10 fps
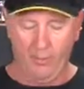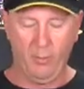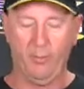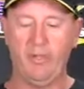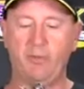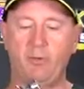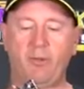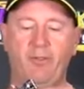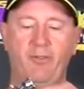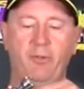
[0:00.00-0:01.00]
Well, a pistol
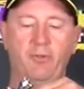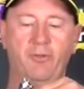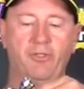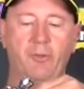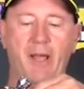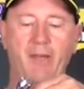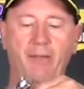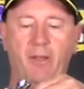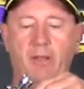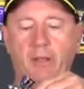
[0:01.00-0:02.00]
grip filter is a
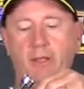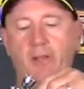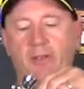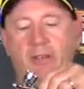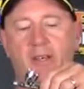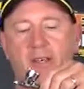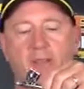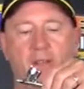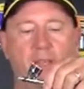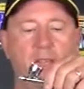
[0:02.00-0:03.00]
must. It goes
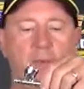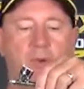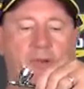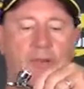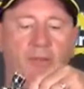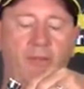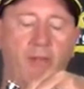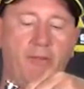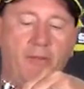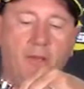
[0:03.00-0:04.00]
underneath your airbrush as
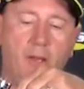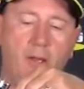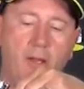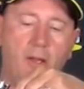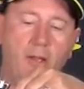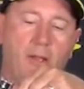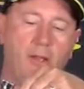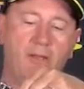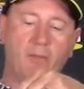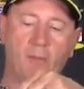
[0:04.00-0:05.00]
such.
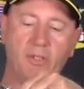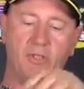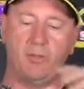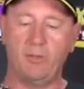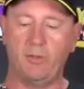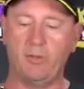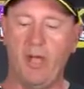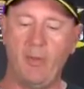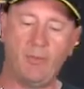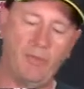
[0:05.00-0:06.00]
It is a moisture
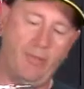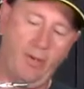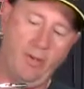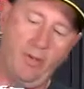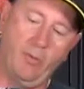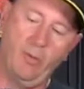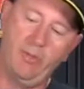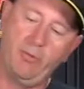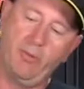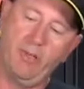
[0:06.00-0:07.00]
trap, so you've got a
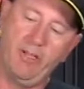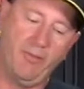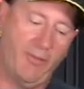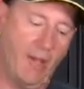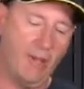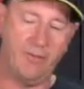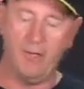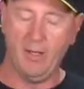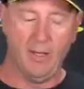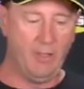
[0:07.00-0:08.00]
moisture release valve.
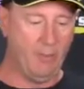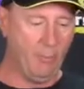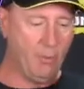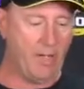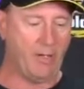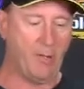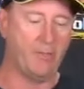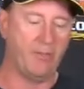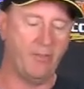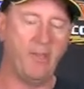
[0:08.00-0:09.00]
You will get
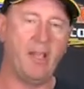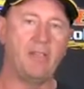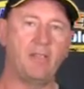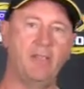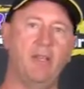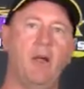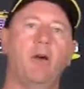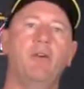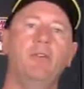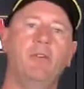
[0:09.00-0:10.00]
condensation in a
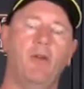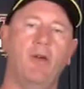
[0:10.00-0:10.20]
hose.